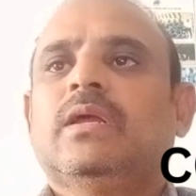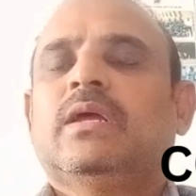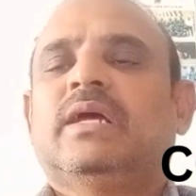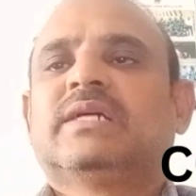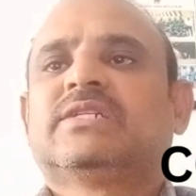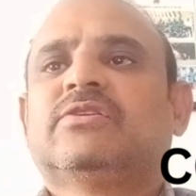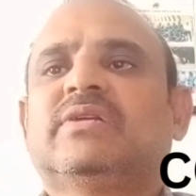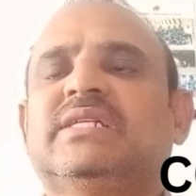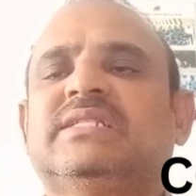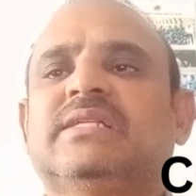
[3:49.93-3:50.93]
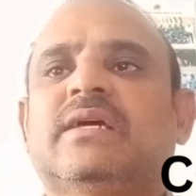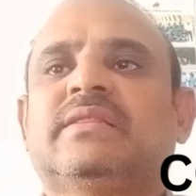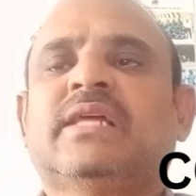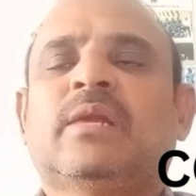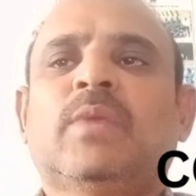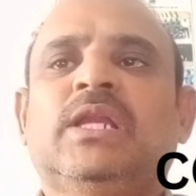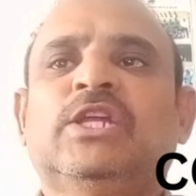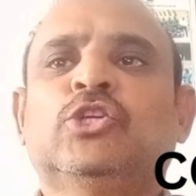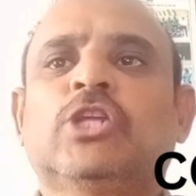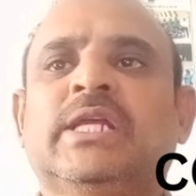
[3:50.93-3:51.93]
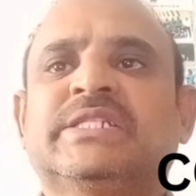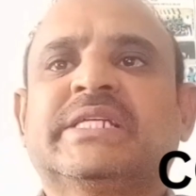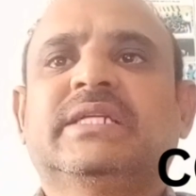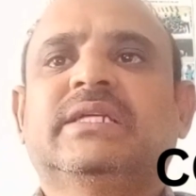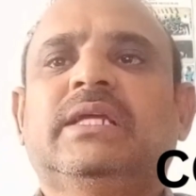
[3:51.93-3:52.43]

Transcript: Next one is thermal insulation.